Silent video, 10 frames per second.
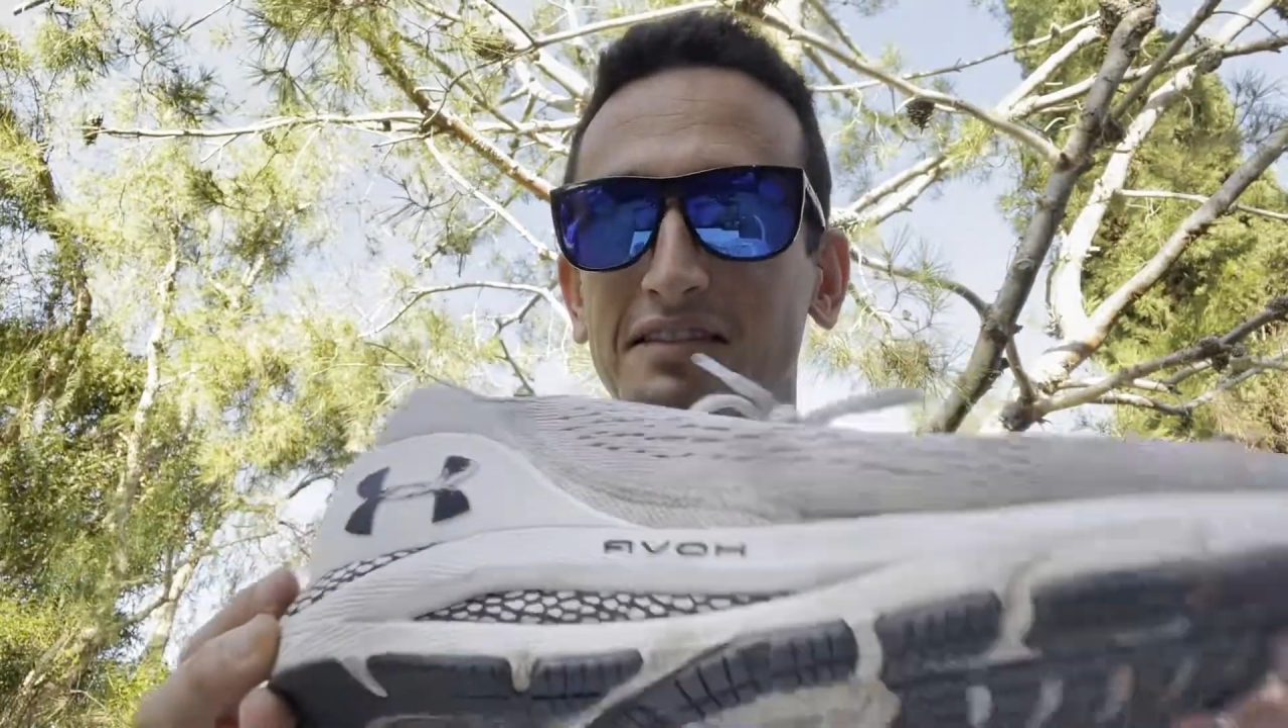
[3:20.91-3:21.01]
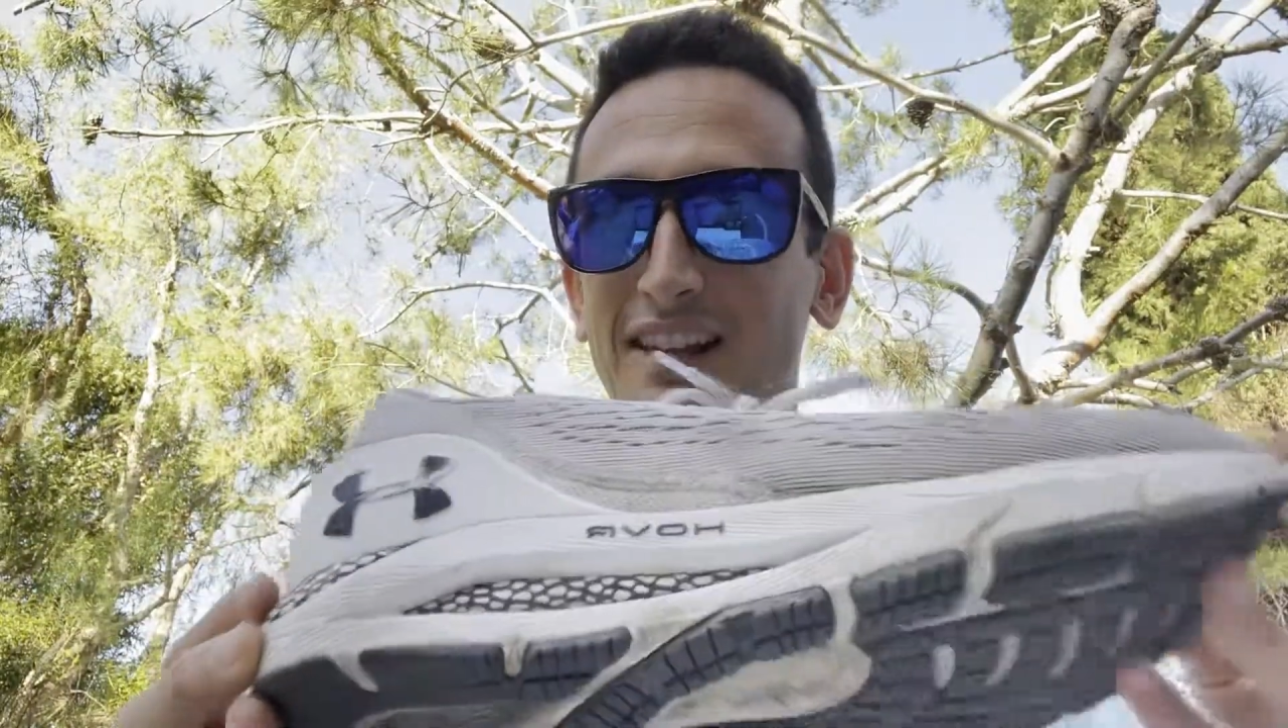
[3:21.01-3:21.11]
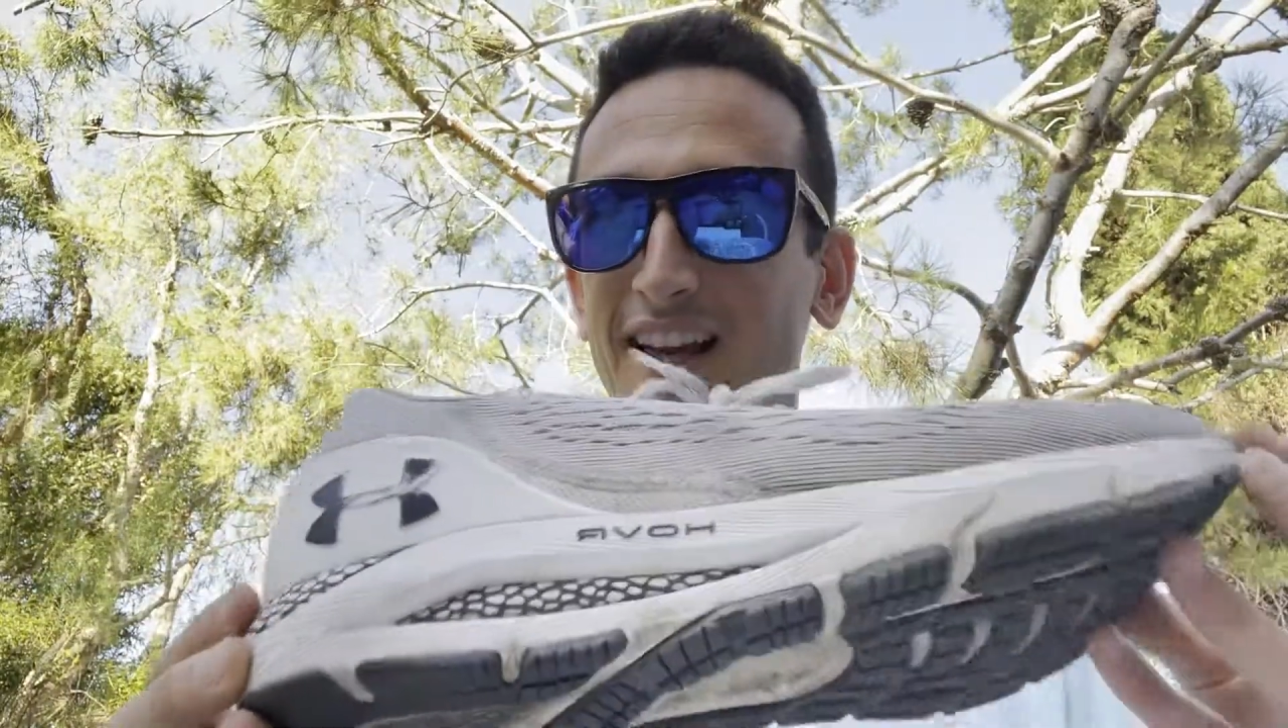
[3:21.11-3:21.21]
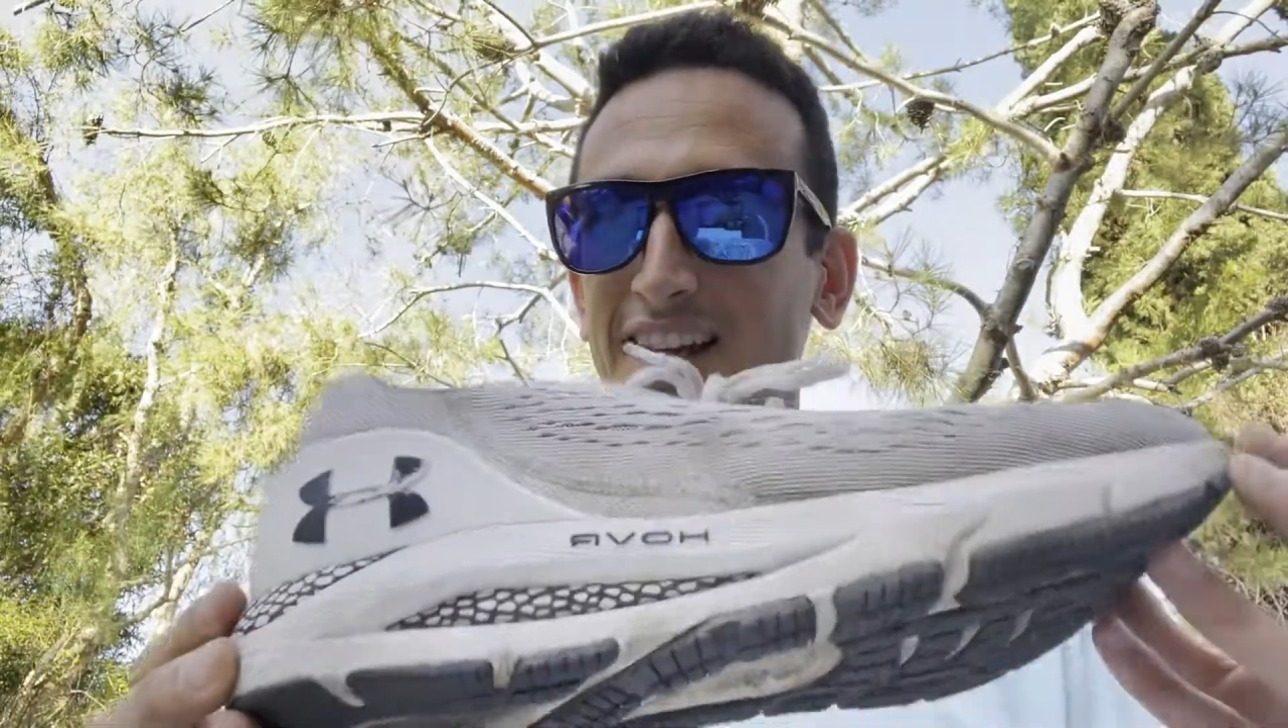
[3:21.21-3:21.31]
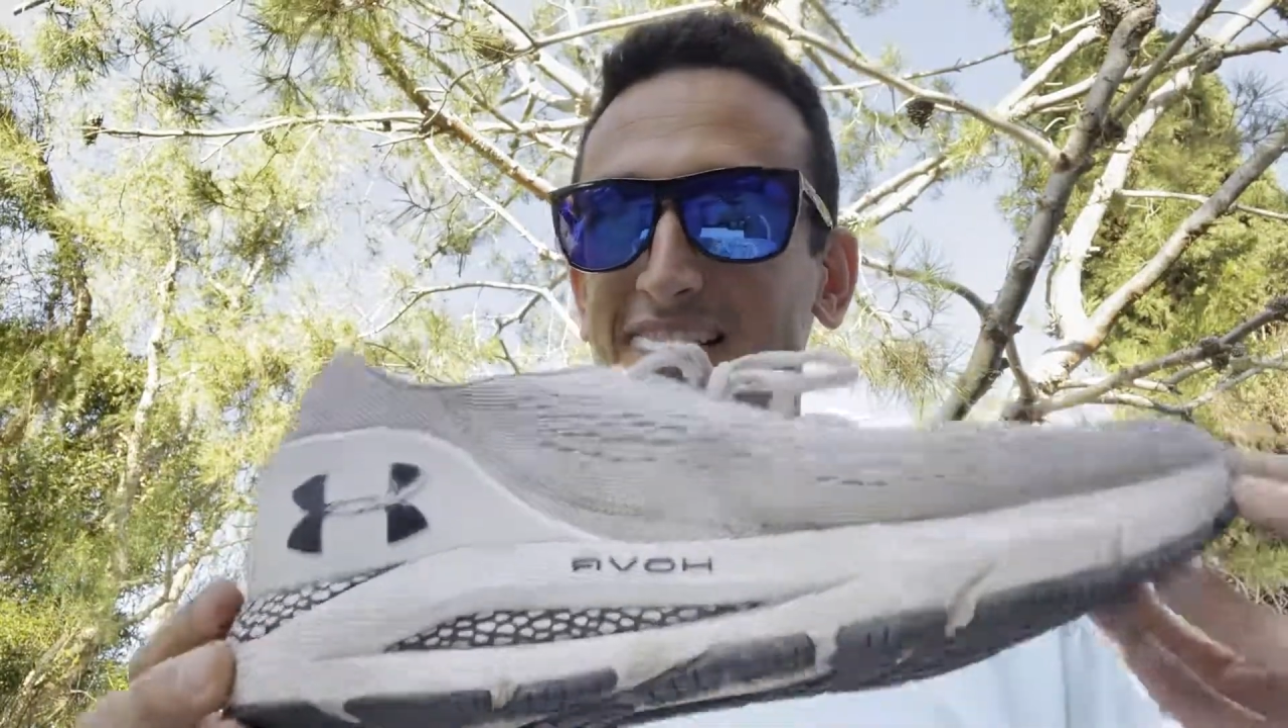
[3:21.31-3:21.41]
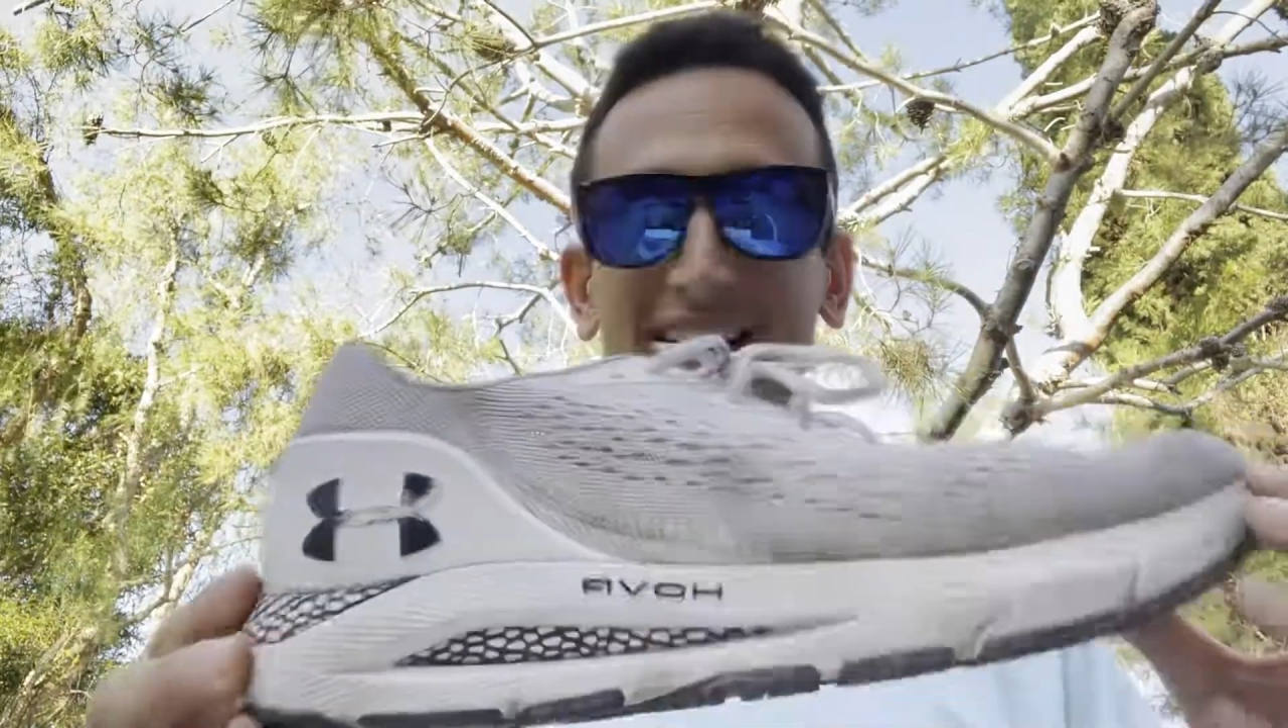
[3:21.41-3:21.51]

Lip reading: Like